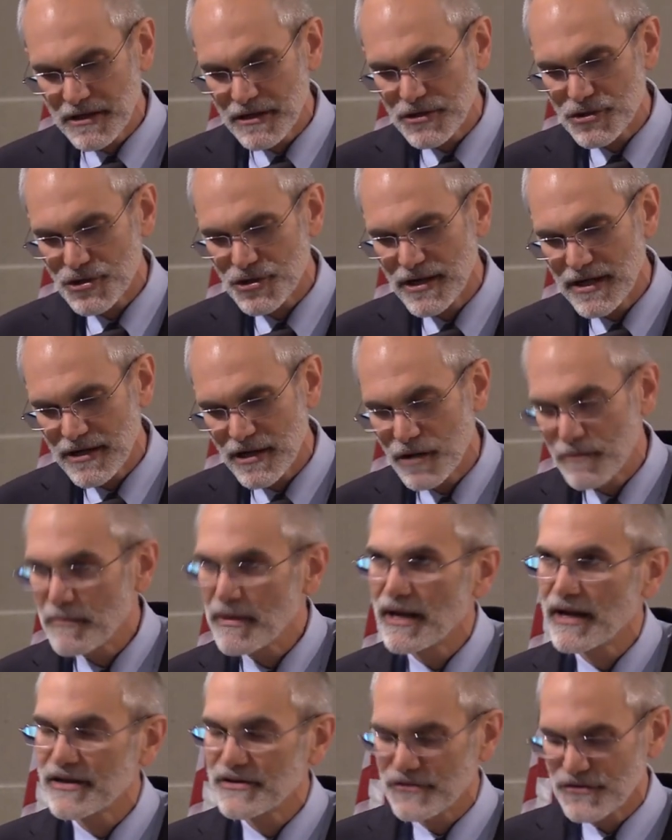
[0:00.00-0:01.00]
penetrate our
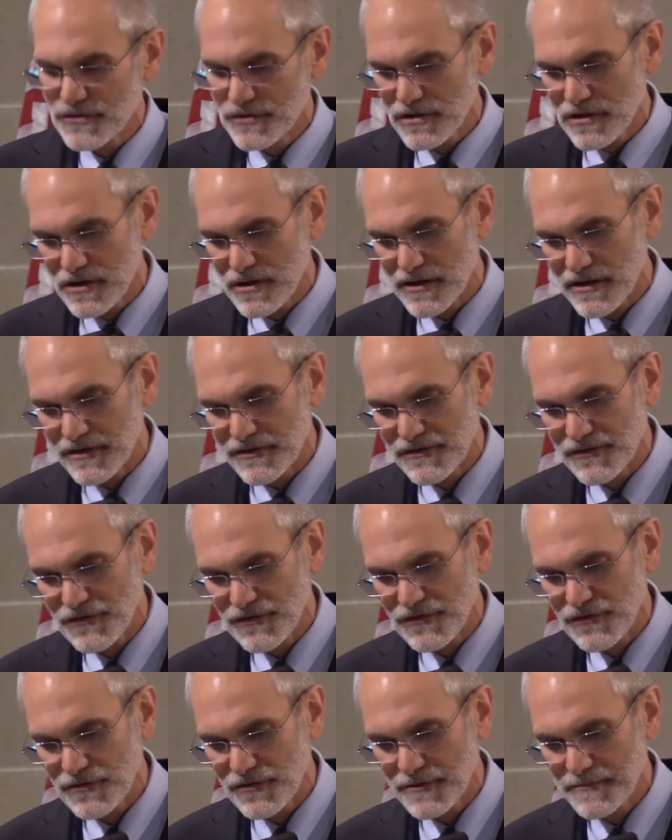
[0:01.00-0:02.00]
minds and
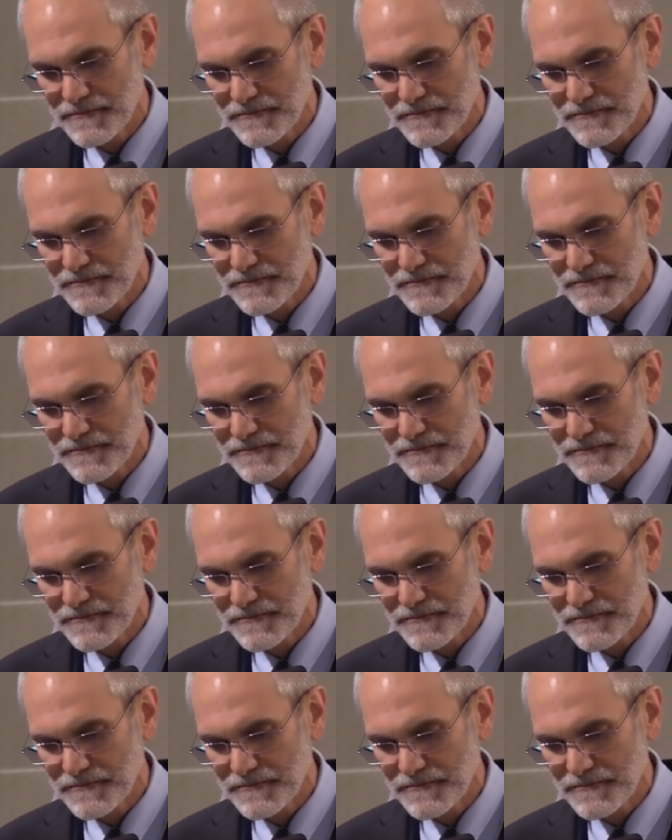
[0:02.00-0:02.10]
hearts.